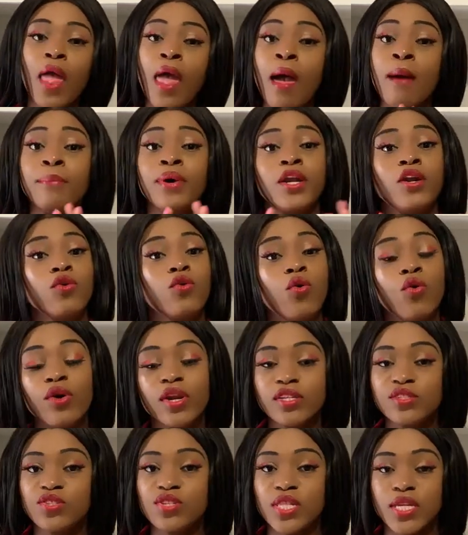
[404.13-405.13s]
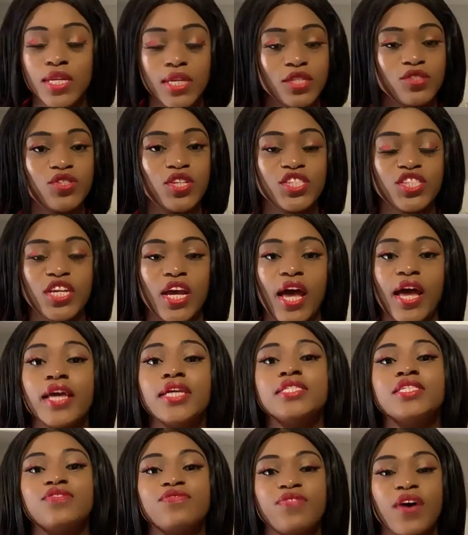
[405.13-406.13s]
But according to the literature,
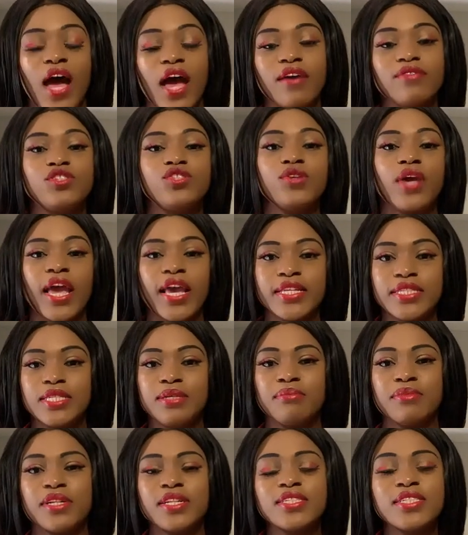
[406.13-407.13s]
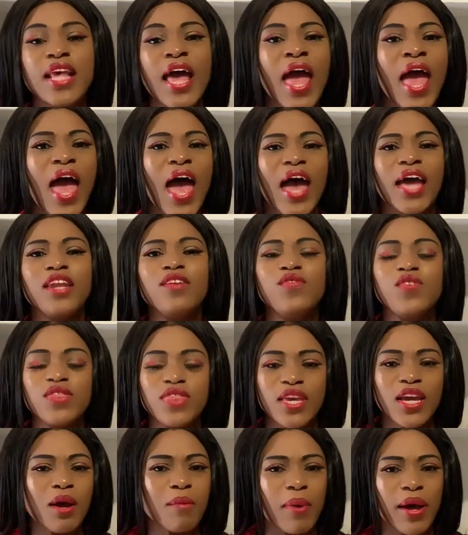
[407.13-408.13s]
it's 5 to 80 mils. And if you
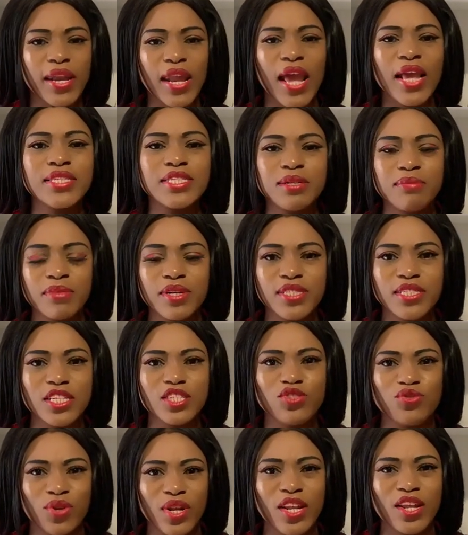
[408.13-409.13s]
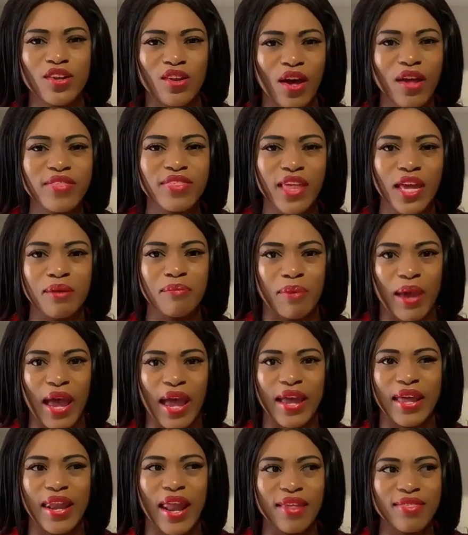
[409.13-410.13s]
think about 80 mils, it's really not that
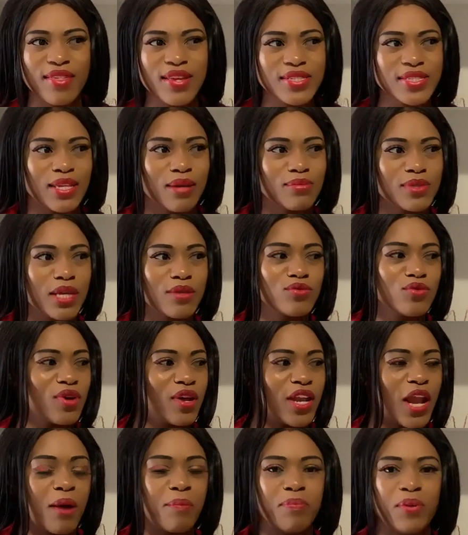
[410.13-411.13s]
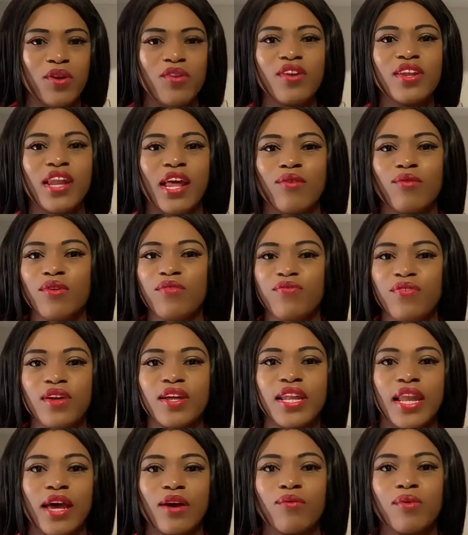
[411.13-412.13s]
bad. I think sometimes we're on our period and we feel
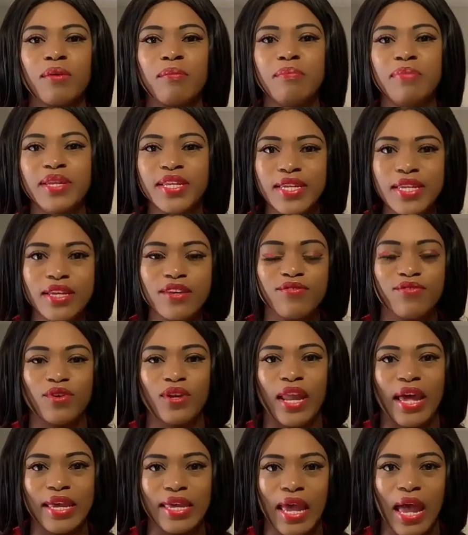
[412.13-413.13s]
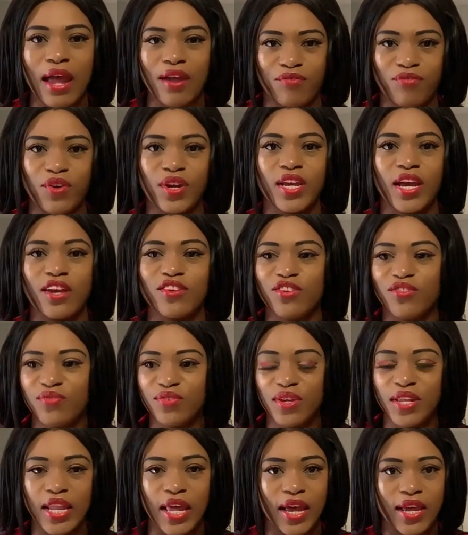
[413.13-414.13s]
like we're bleeding for like Africa. You
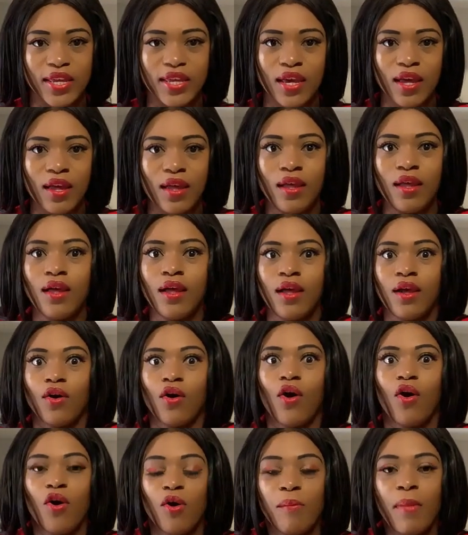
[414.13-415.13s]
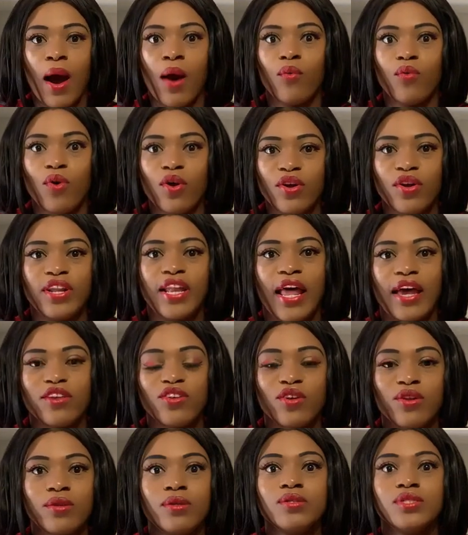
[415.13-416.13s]
feel like, oh my word, like
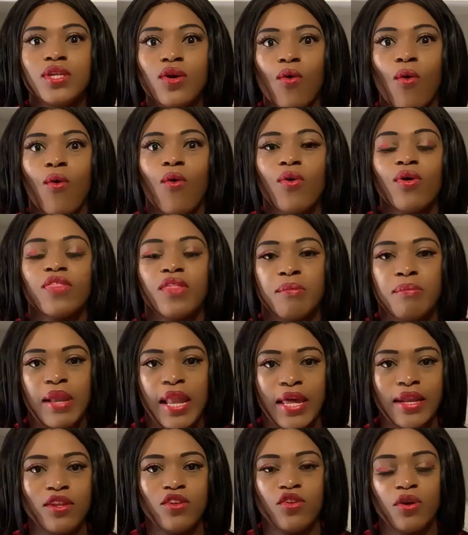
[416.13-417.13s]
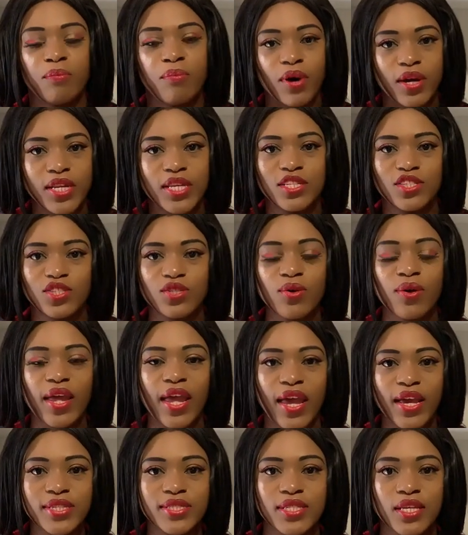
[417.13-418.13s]
you're losing all the blood in your body. It's so
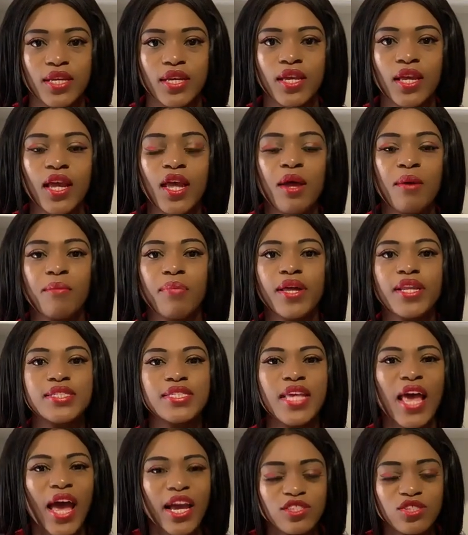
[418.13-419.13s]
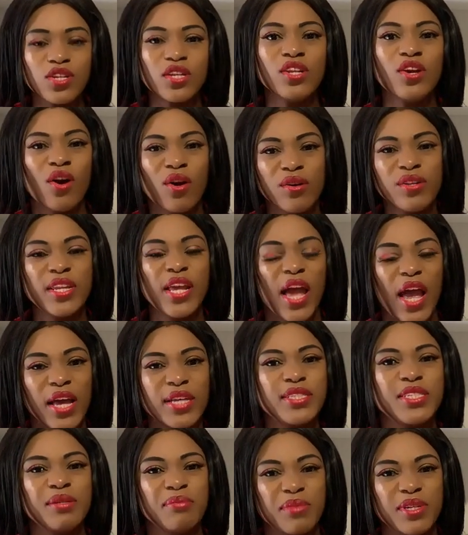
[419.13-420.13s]
hectic. But it's actually only
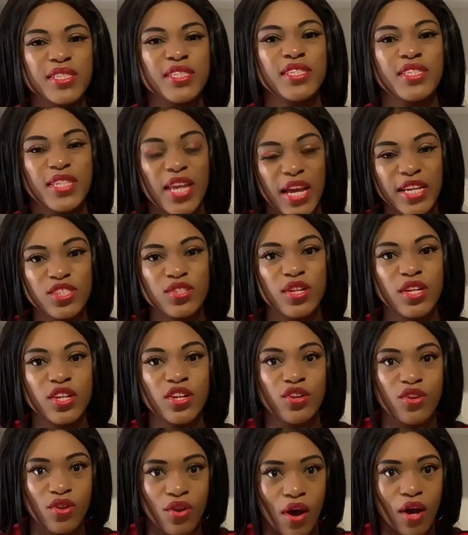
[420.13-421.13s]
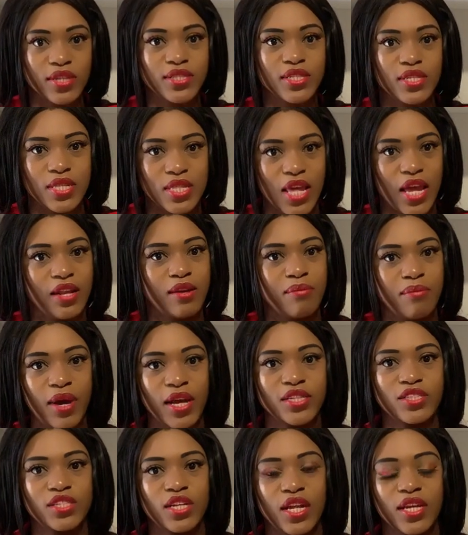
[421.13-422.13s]
80 mils. It's actually not that
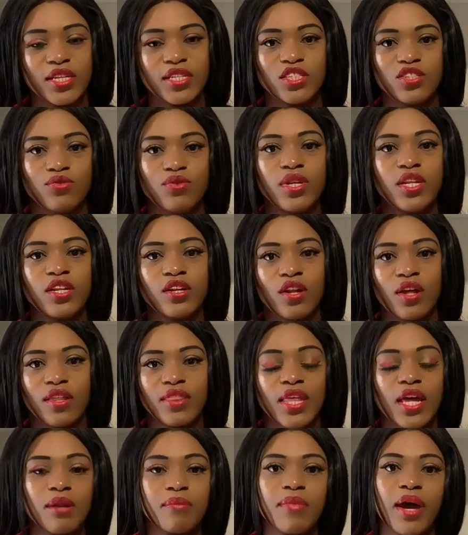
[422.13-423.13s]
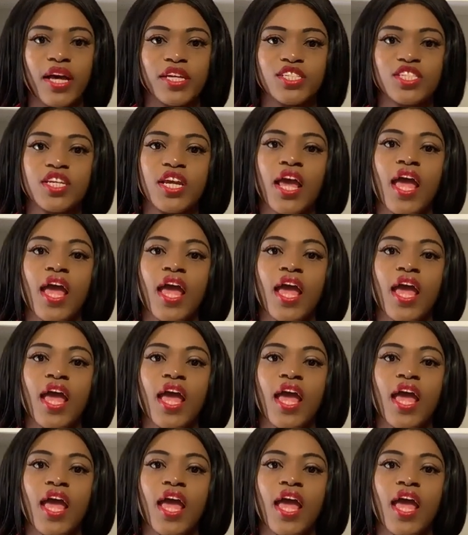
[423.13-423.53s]
much. Like, it's really not that much.